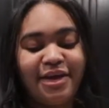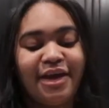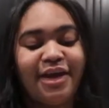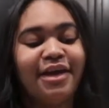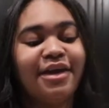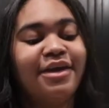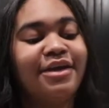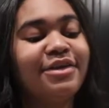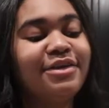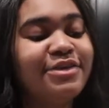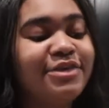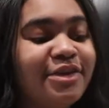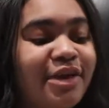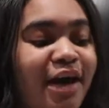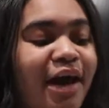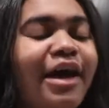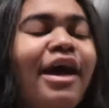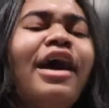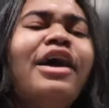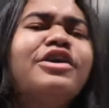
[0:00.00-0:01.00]
And
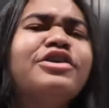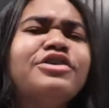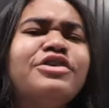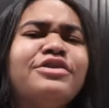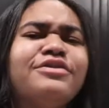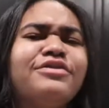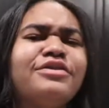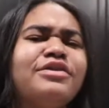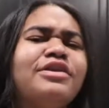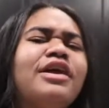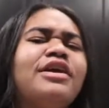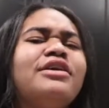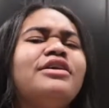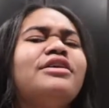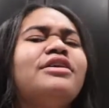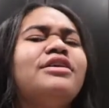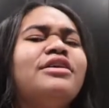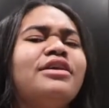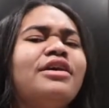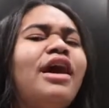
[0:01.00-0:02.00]
I actually feel
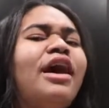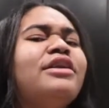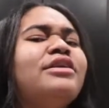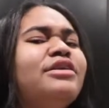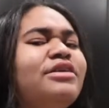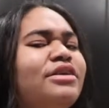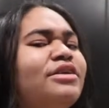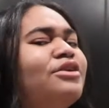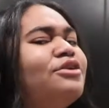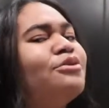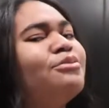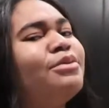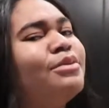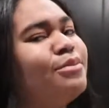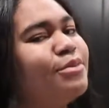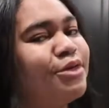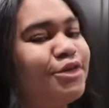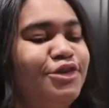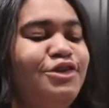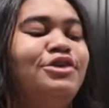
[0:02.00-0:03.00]
like I need a little bit
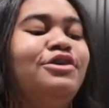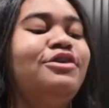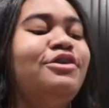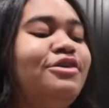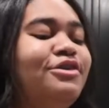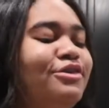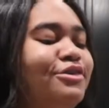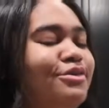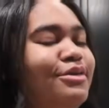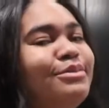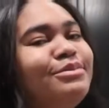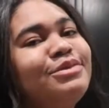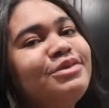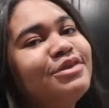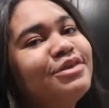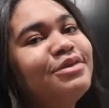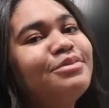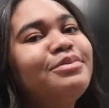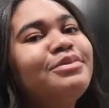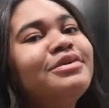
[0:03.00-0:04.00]
more sugar, so I'm
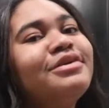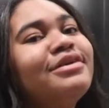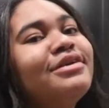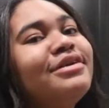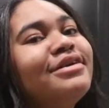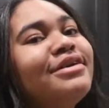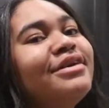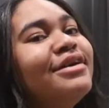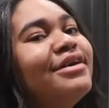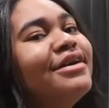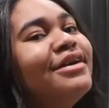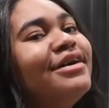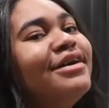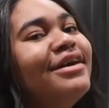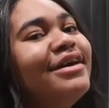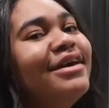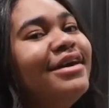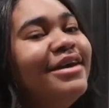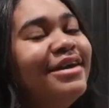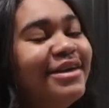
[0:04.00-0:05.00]
just gonna
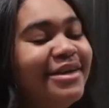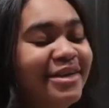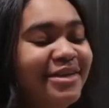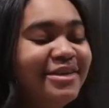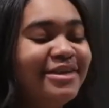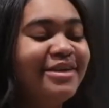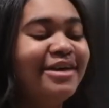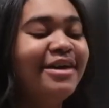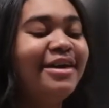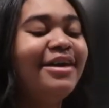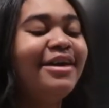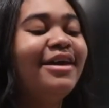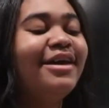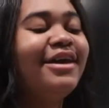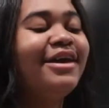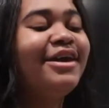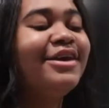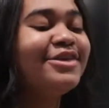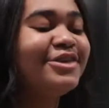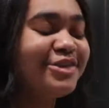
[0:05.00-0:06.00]
put
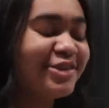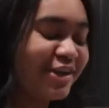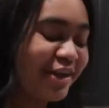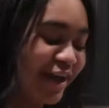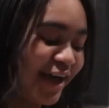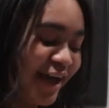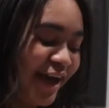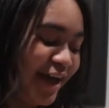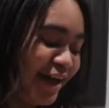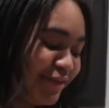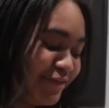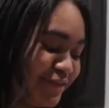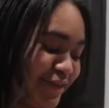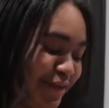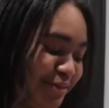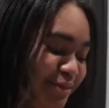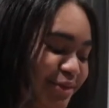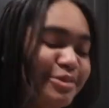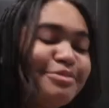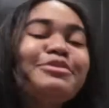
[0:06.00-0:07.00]
um, just like a half
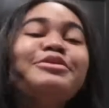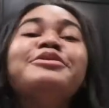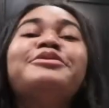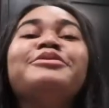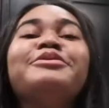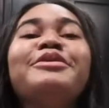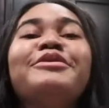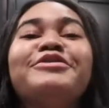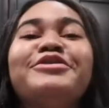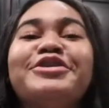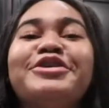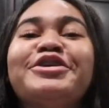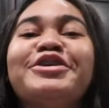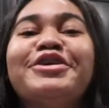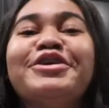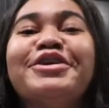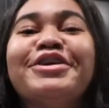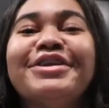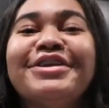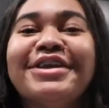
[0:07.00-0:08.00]
tablespoon of
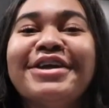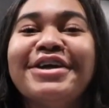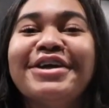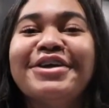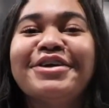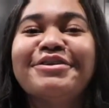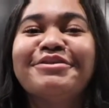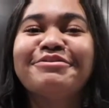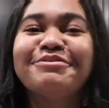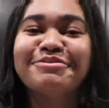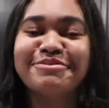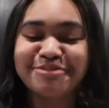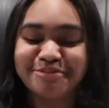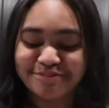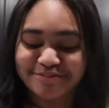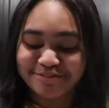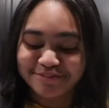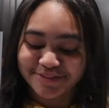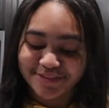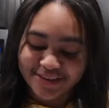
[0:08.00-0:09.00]
sugar in there
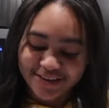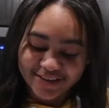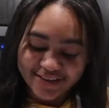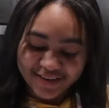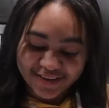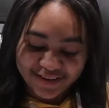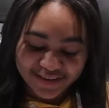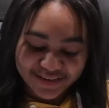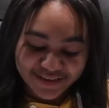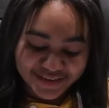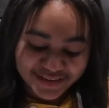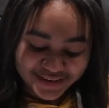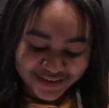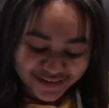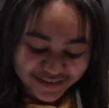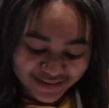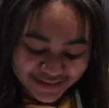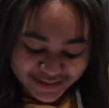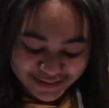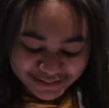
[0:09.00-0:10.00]

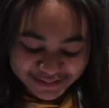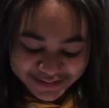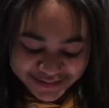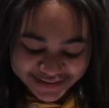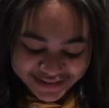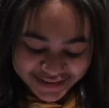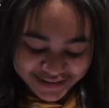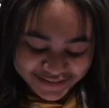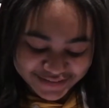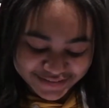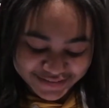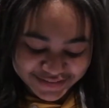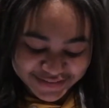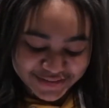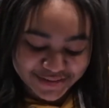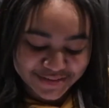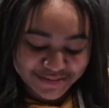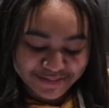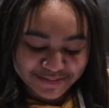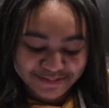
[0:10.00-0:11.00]
to keep it safe, you
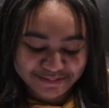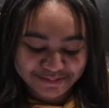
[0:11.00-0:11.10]
know?